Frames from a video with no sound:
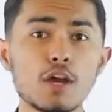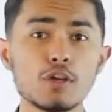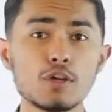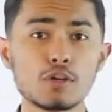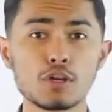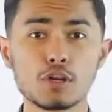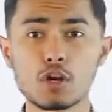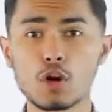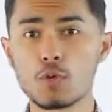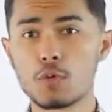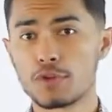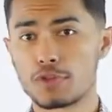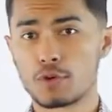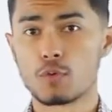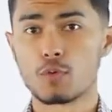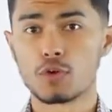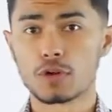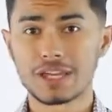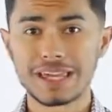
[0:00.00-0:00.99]
You can go with
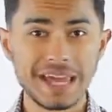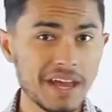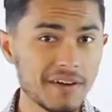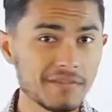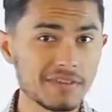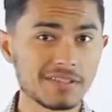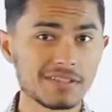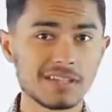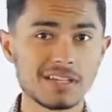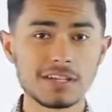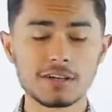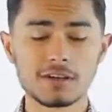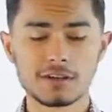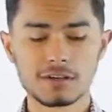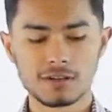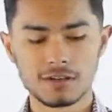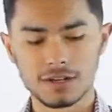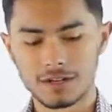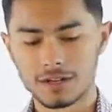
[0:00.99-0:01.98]
a canvas
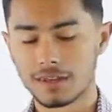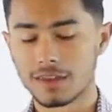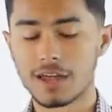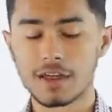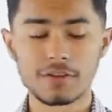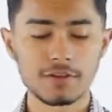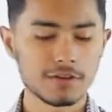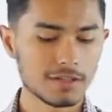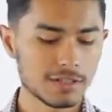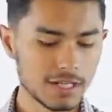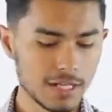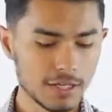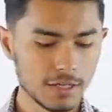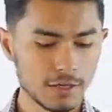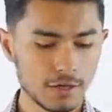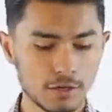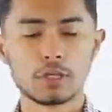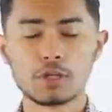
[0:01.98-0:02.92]
sneaker, a leather sneaker.